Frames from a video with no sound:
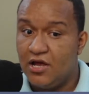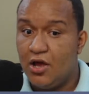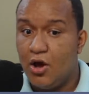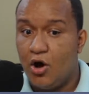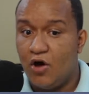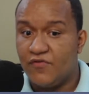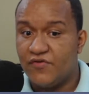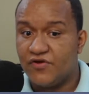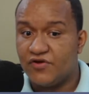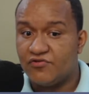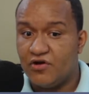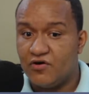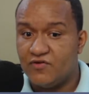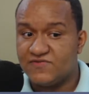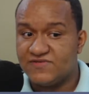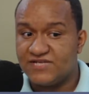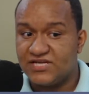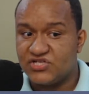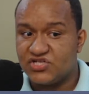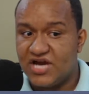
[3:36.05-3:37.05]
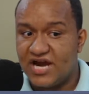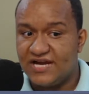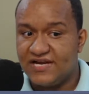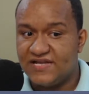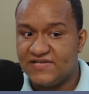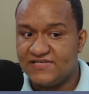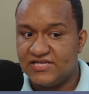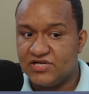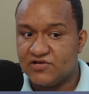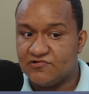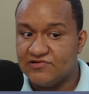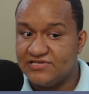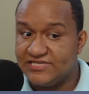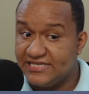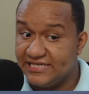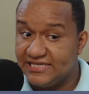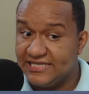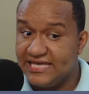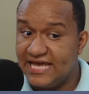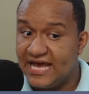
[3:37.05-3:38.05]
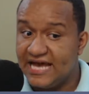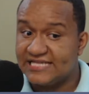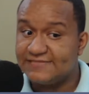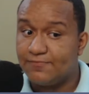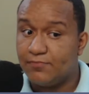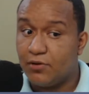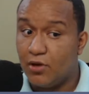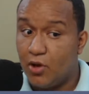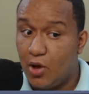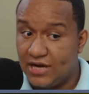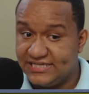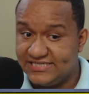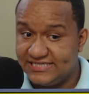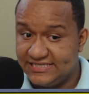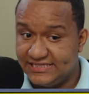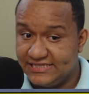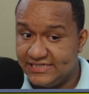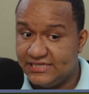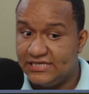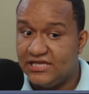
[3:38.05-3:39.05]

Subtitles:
on the grounds that China is increasingly exploiting